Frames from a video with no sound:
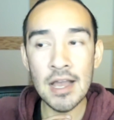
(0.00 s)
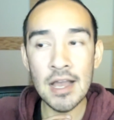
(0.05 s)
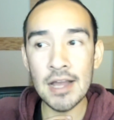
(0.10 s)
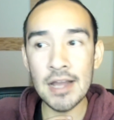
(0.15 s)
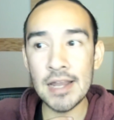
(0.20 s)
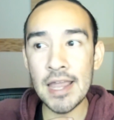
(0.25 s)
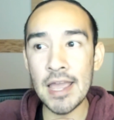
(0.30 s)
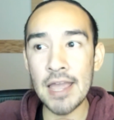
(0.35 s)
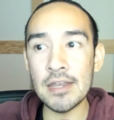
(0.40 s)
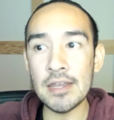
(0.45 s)

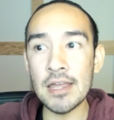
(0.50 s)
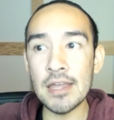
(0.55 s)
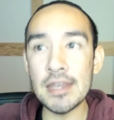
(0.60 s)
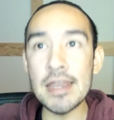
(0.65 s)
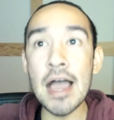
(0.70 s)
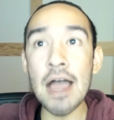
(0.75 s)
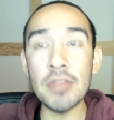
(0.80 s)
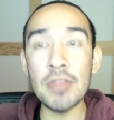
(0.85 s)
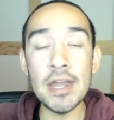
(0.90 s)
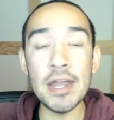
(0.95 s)
again,
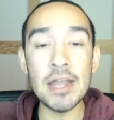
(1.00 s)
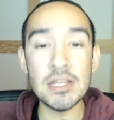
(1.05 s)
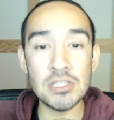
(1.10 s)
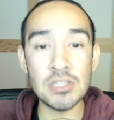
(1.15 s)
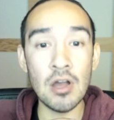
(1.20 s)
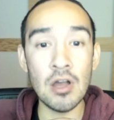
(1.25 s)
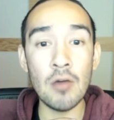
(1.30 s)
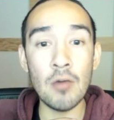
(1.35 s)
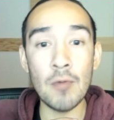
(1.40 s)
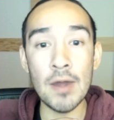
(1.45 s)
now that I
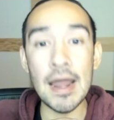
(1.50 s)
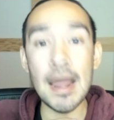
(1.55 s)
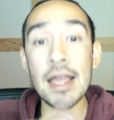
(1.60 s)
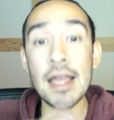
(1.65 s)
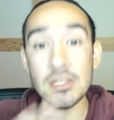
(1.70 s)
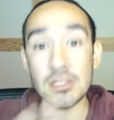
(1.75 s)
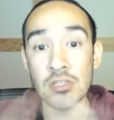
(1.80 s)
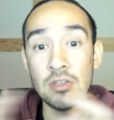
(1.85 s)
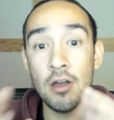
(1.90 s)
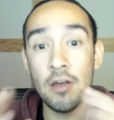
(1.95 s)
saw what
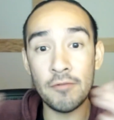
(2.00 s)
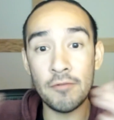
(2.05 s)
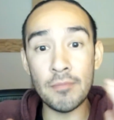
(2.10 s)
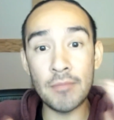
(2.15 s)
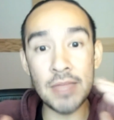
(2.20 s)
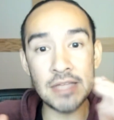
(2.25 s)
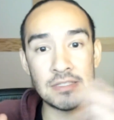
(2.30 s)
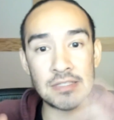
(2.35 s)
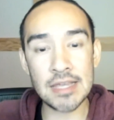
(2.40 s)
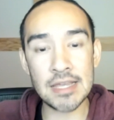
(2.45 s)
I saw from
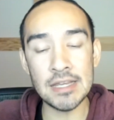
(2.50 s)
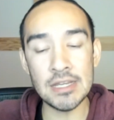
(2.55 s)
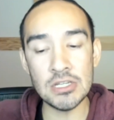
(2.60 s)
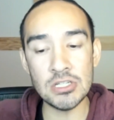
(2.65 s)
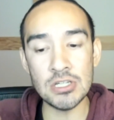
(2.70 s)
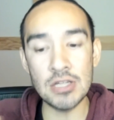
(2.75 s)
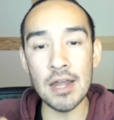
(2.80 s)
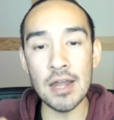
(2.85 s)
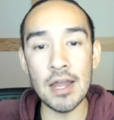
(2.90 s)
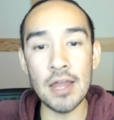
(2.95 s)
that second
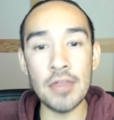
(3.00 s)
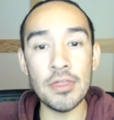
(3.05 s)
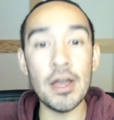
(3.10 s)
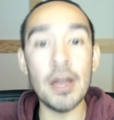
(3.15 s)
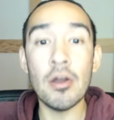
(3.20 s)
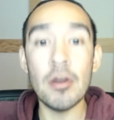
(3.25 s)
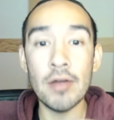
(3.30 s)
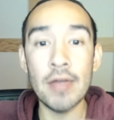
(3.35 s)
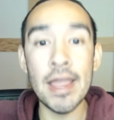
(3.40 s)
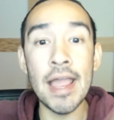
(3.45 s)
shot, I
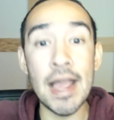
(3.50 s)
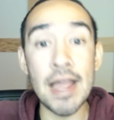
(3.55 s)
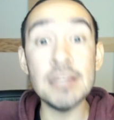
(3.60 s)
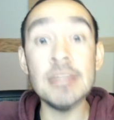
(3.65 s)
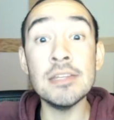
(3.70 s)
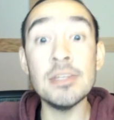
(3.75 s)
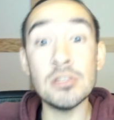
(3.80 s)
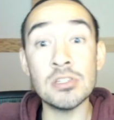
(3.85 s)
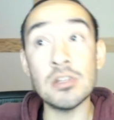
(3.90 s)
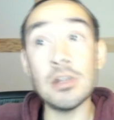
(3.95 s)
thought, okay, I
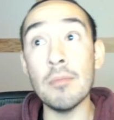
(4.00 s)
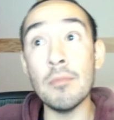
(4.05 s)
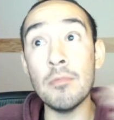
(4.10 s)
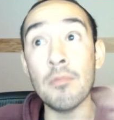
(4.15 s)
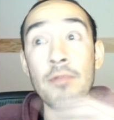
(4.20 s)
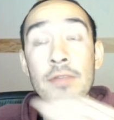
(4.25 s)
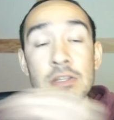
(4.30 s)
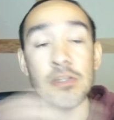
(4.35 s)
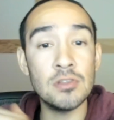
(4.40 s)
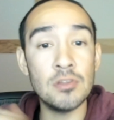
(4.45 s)
need to start
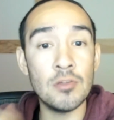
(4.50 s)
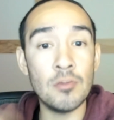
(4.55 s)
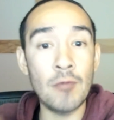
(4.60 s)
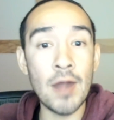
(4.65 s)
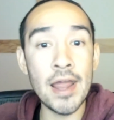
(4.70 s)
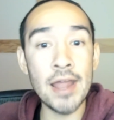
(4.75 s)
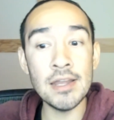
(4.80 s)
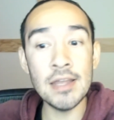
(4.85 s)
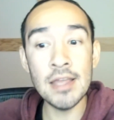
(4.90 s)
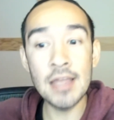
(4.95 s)
moving to the
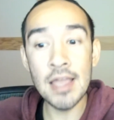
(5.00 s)
right.